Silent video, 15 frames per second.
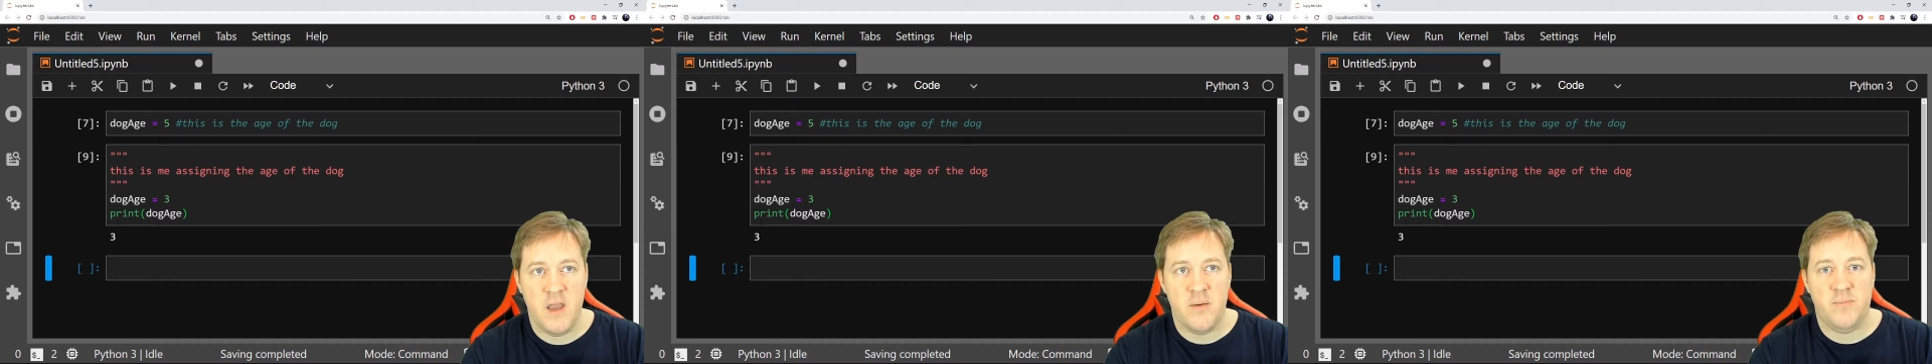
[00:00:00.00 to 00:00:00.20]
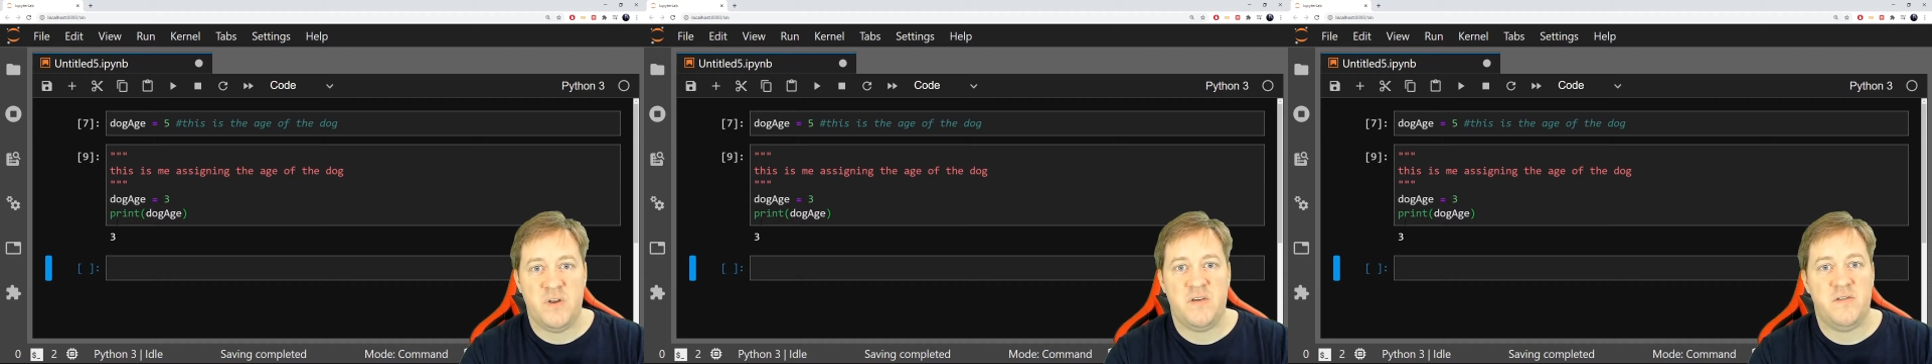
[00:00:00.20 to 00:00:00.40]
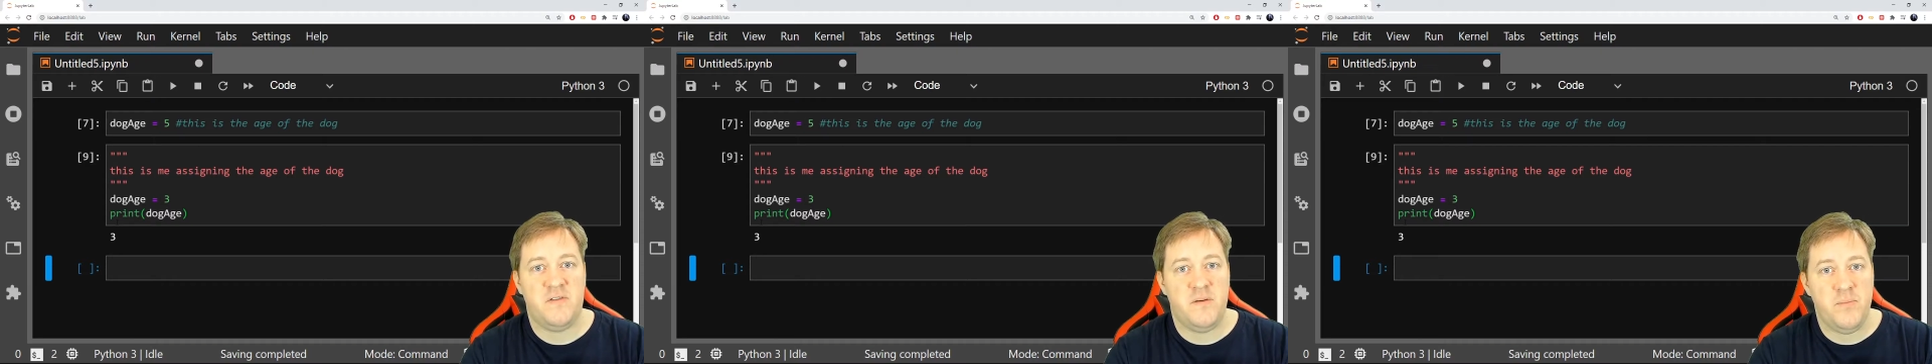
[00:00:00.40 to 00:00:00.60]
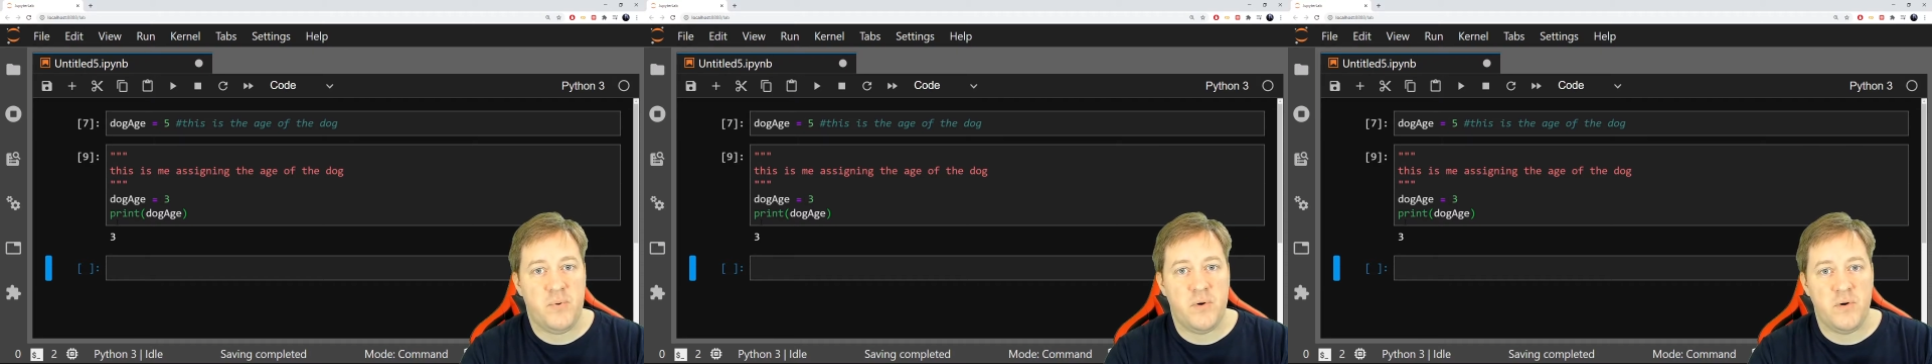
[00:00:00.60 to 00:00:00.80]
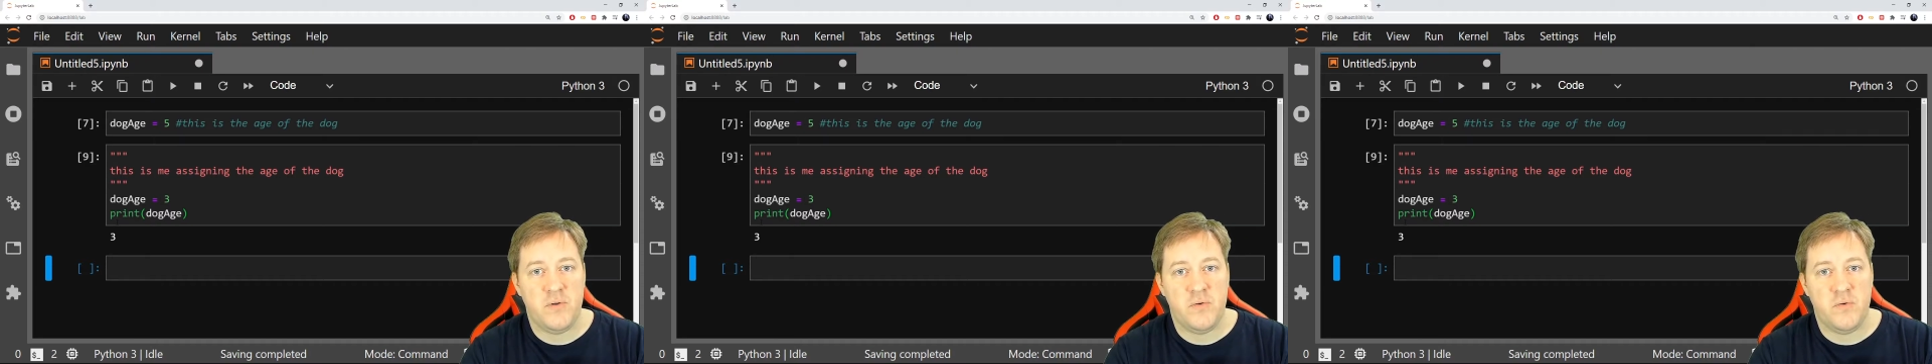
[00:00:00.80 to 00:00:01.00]
but it's
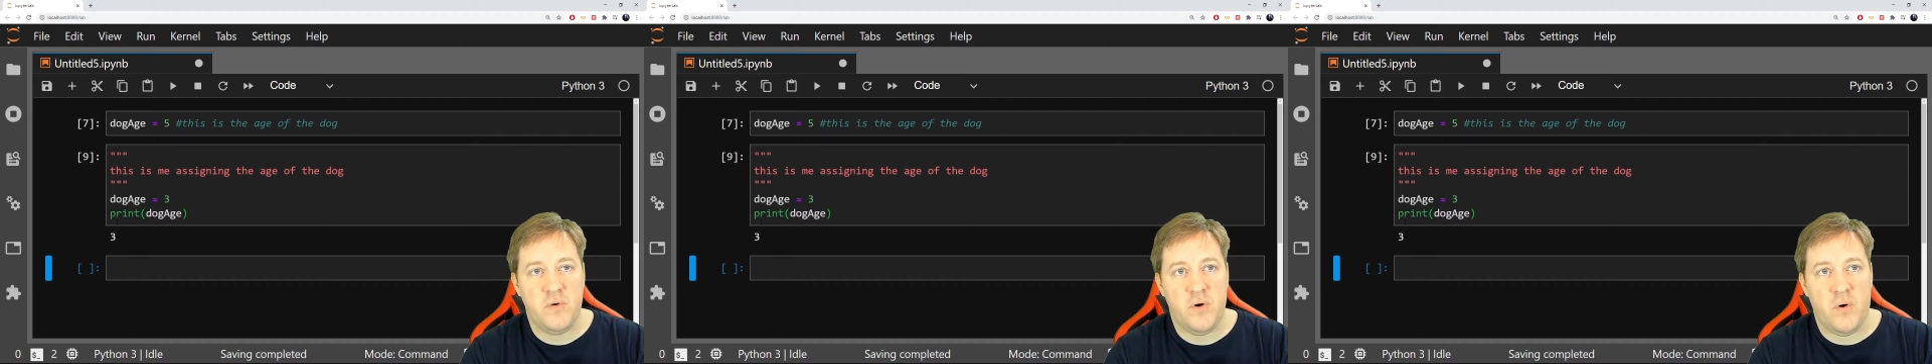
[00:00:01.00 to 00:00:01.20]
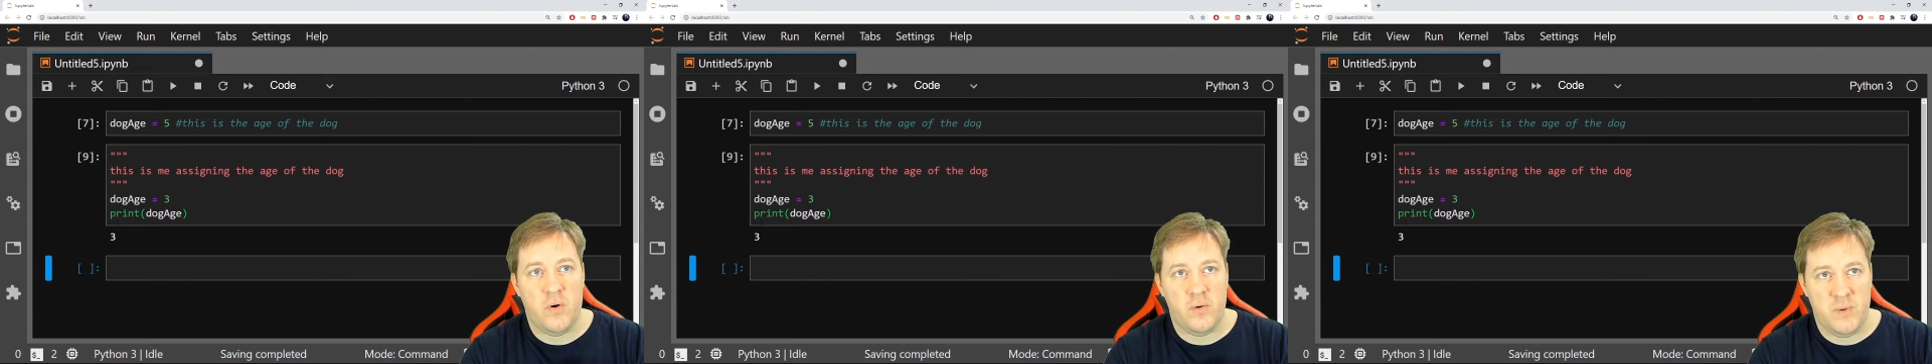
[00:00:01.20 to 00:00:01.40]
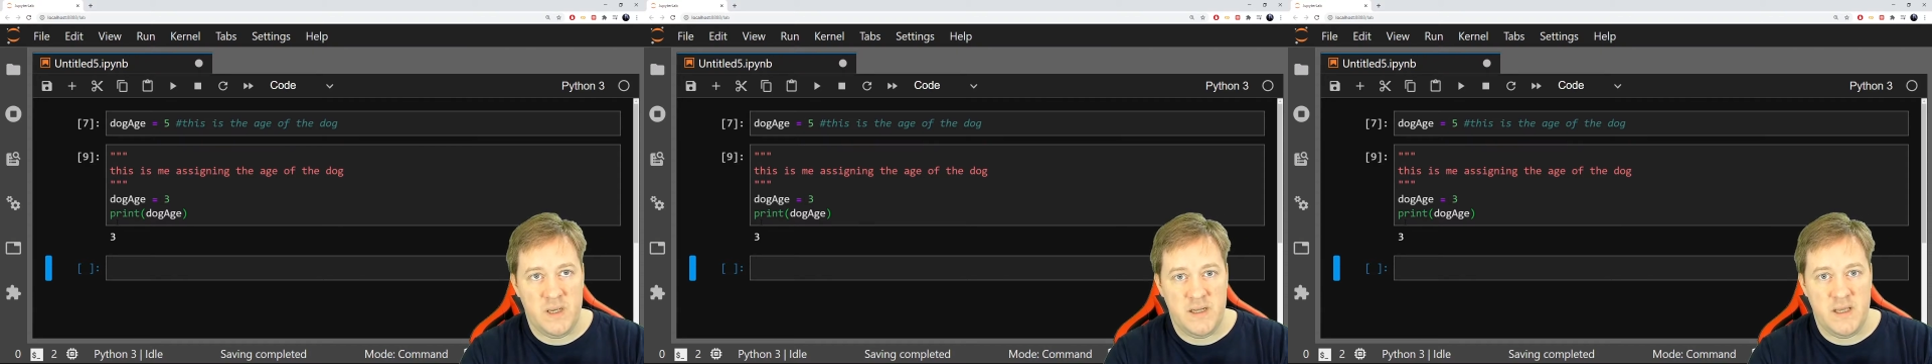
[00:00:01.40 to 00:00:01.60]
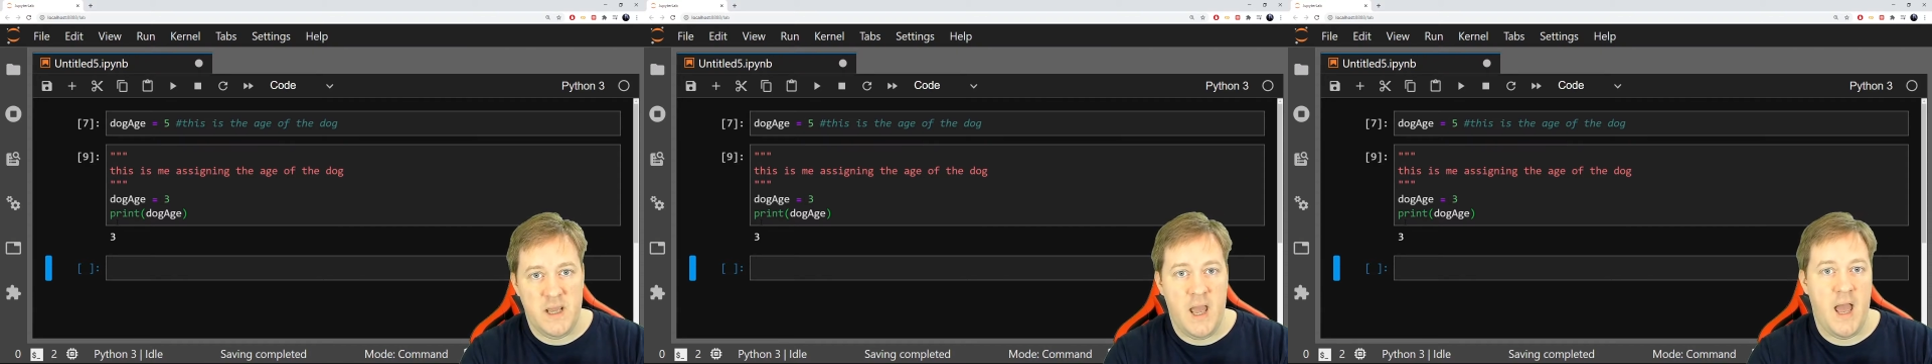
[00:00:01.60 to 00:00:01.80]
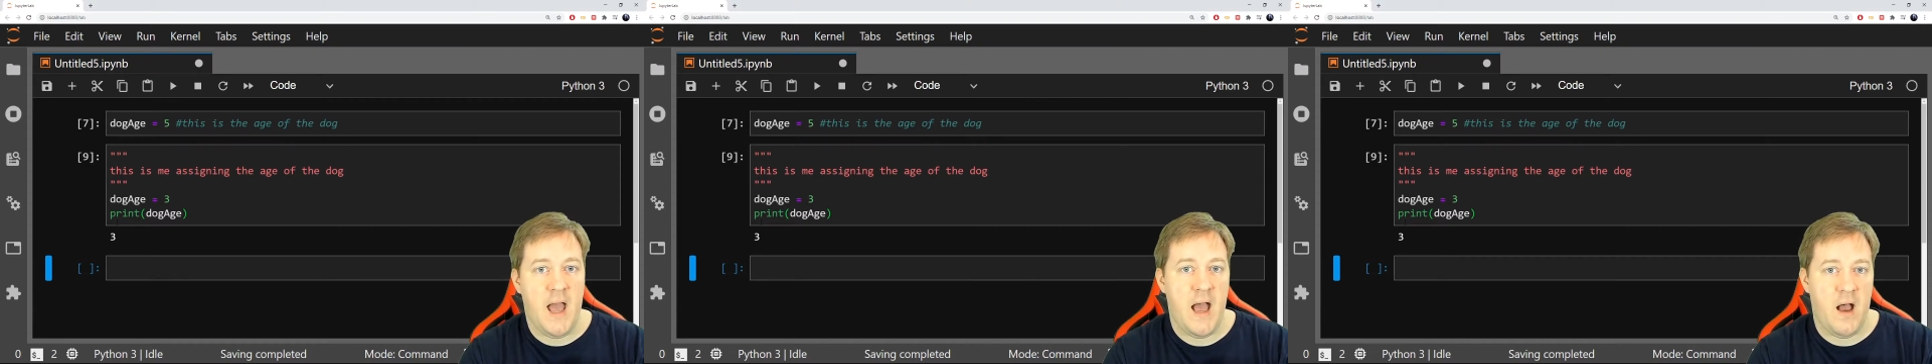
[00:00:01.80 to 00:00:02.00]
important to know already
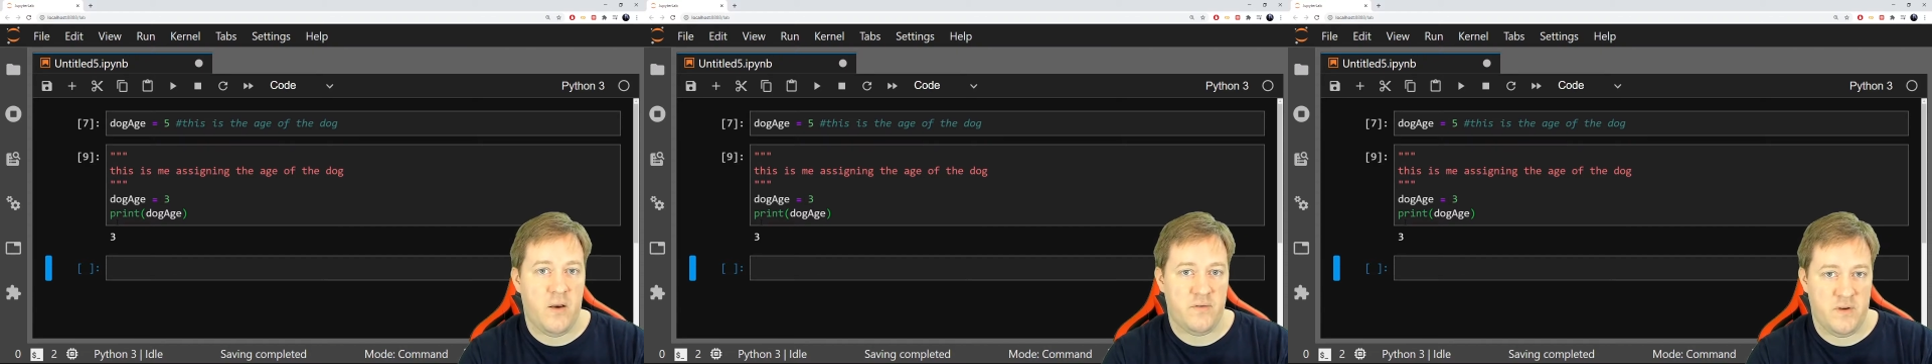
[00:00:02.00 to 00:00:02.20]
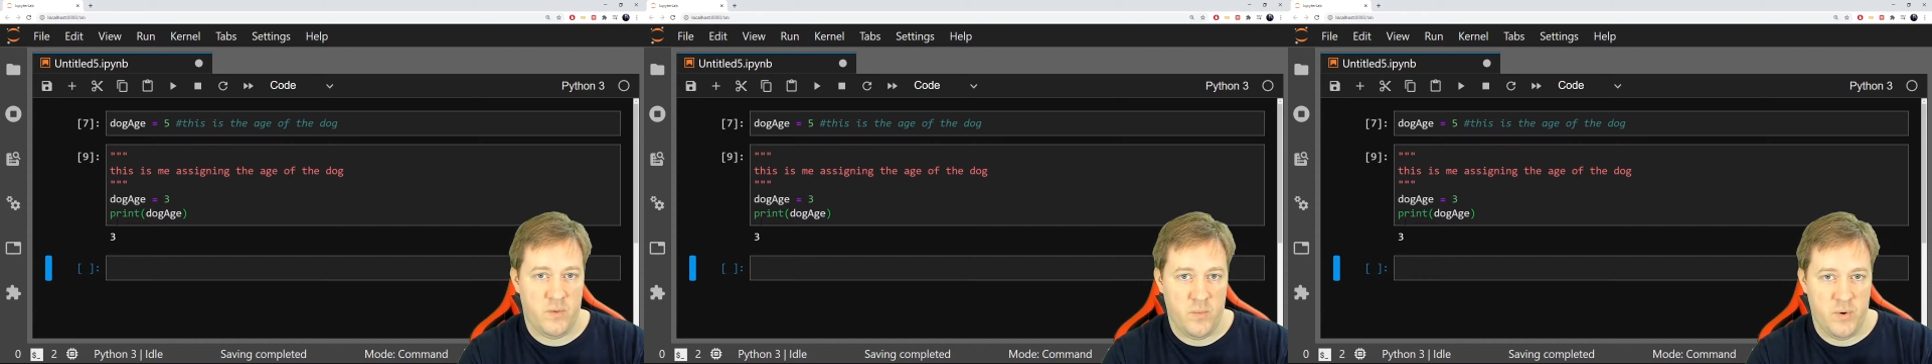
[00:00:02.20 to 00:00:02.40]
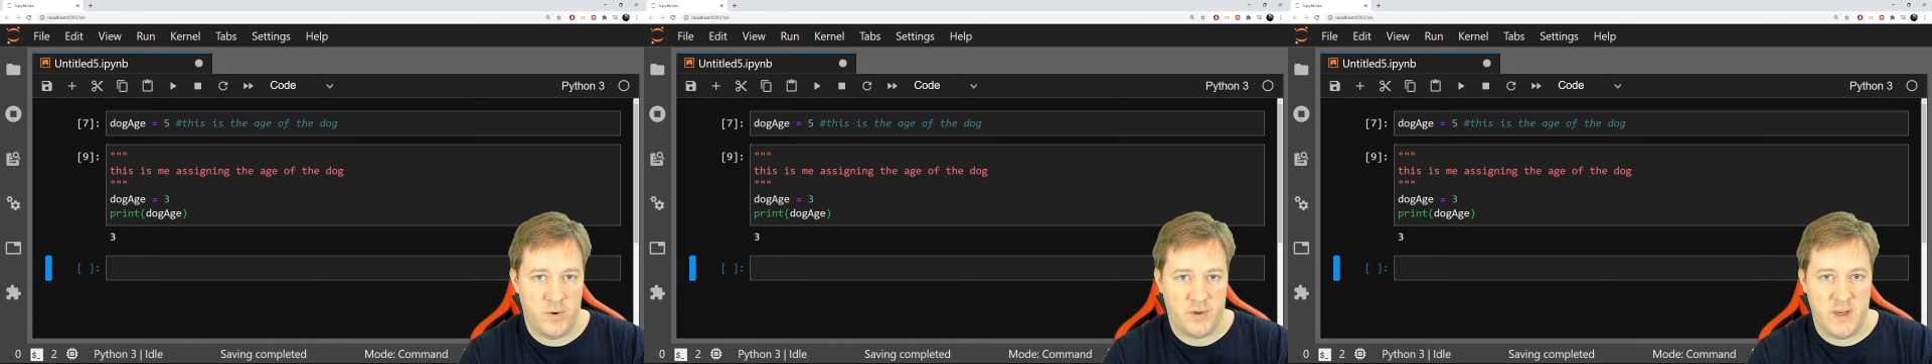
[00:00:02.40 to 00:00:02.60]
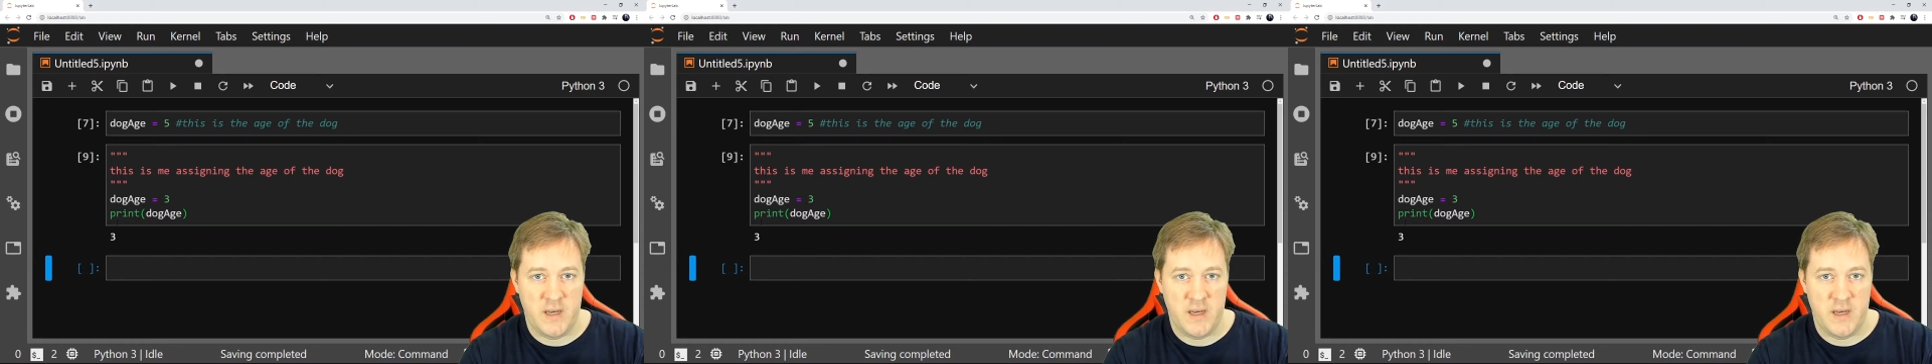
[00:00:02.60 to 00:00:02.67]
how they work,